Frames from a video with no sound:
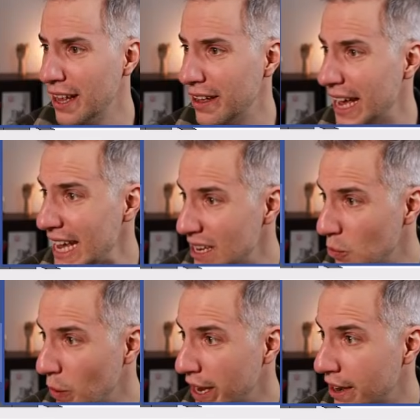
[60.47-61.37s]

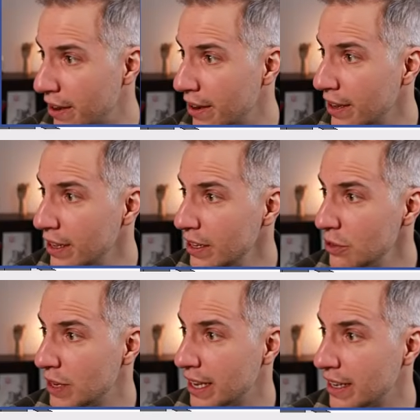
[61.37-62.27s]
anywhere,
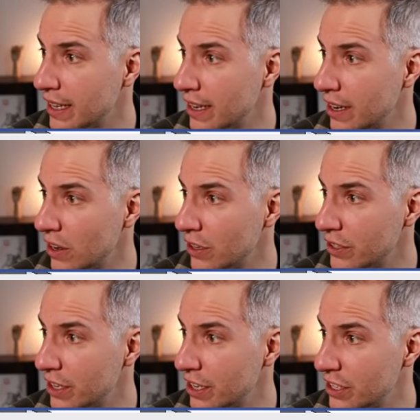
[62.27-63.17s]
you can click on
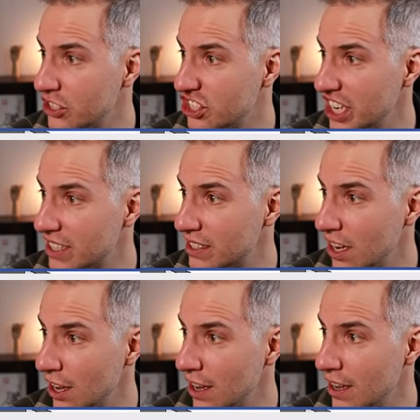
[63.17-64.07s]
the
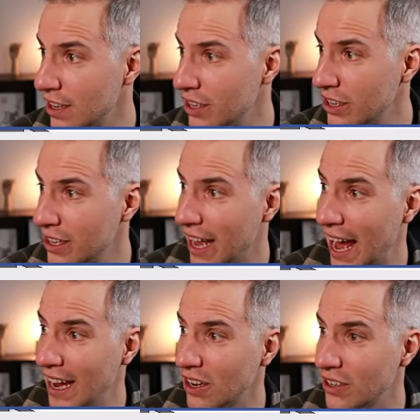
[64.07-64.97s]
jigsaw
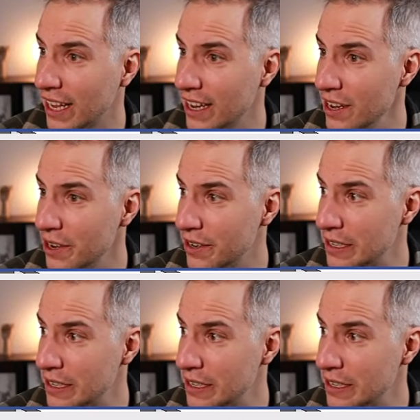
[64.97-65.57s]
icon here in the